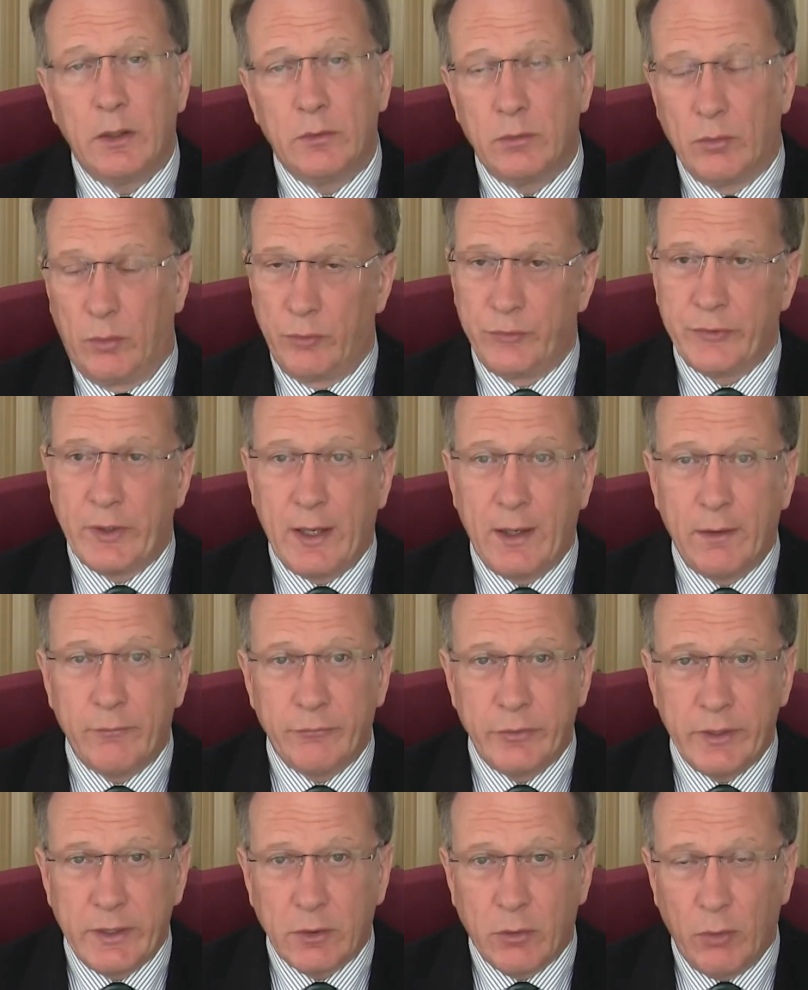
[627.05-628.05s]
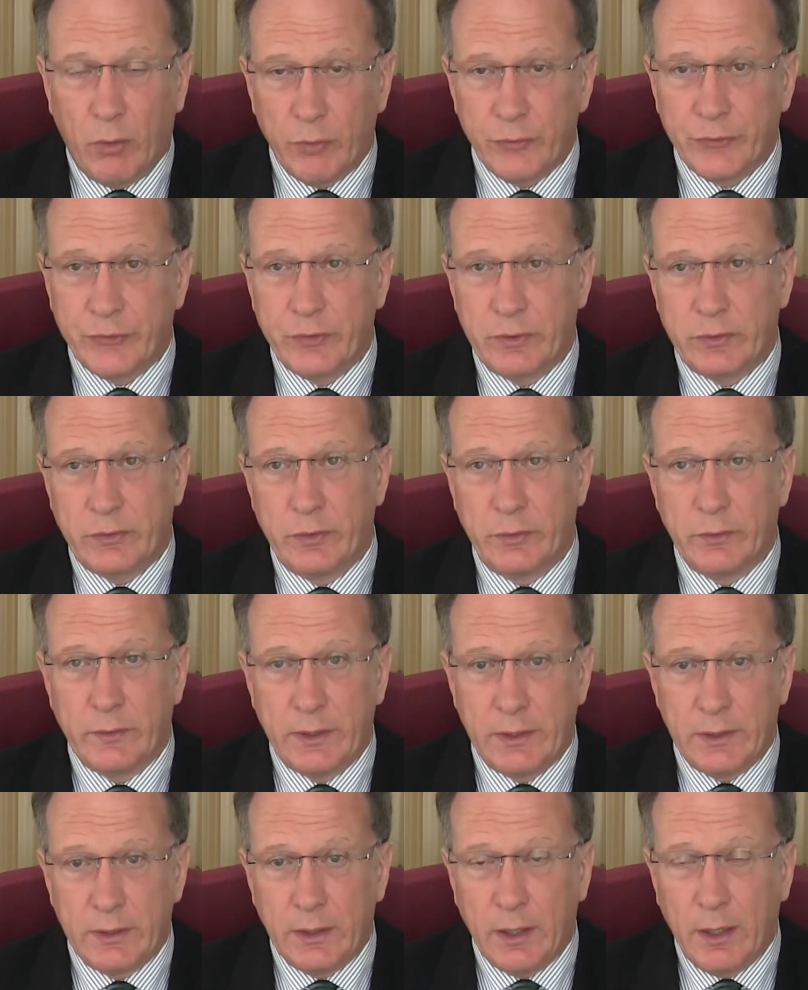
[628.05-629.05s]
You also have recourse to
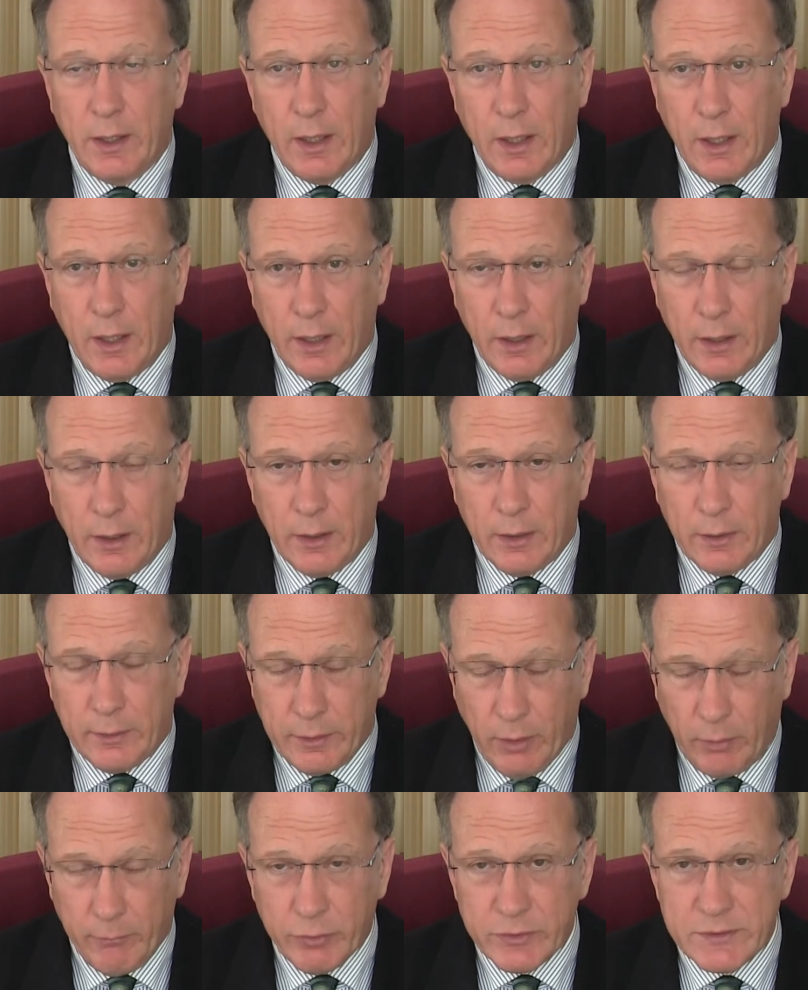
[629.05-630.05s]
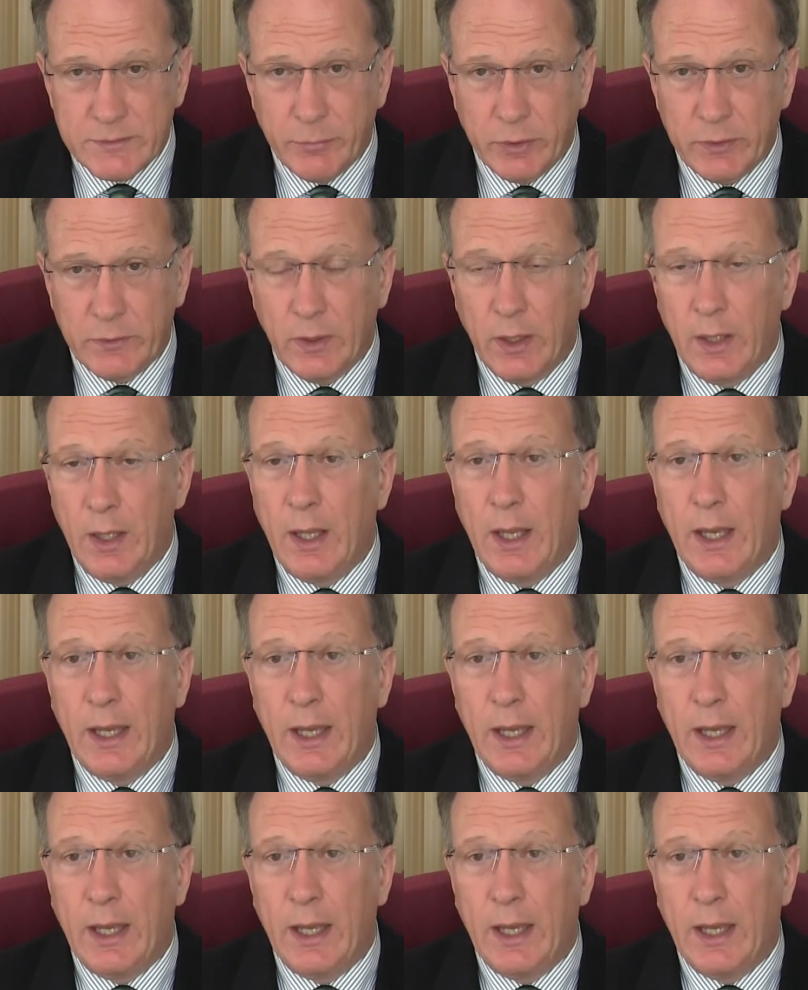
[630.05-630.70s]
the ombudsman,